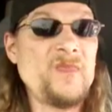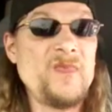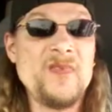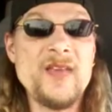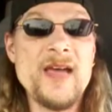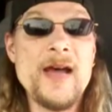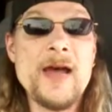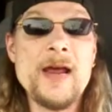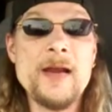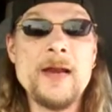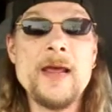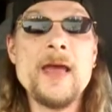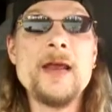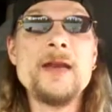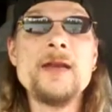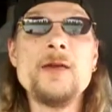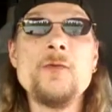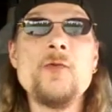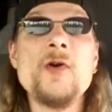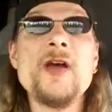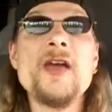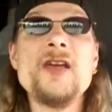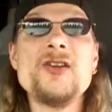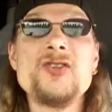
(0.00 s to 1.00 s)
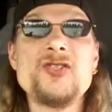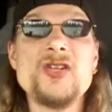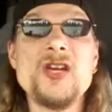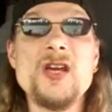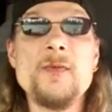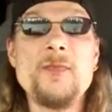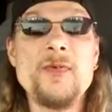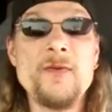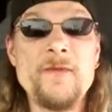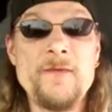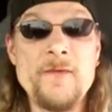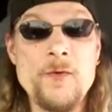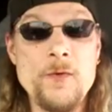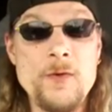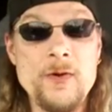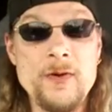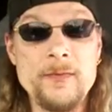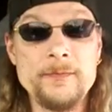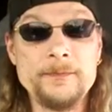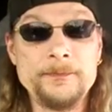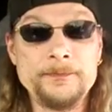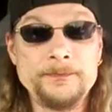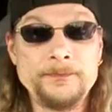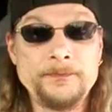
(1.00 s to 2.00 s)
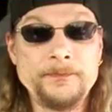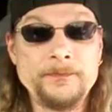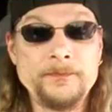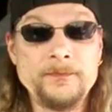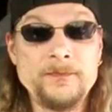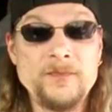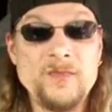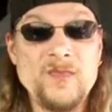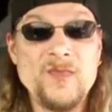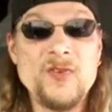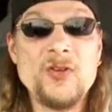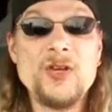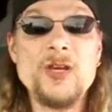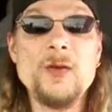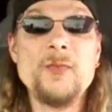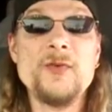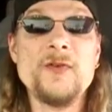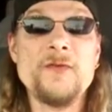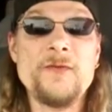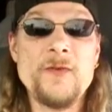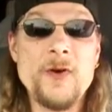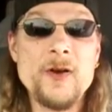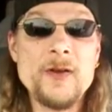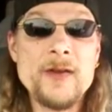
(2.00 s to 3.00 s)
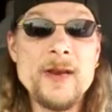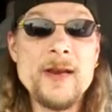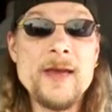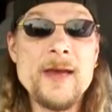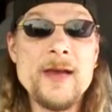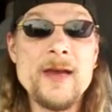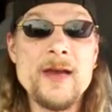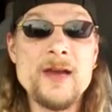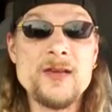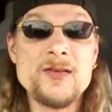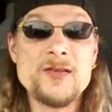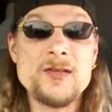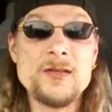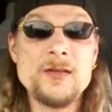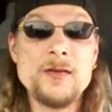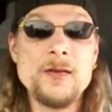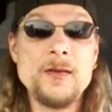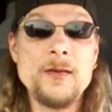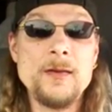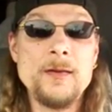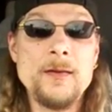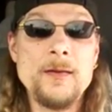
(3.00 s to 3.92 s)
Not in any way, shape, or form. You keep your fucking ass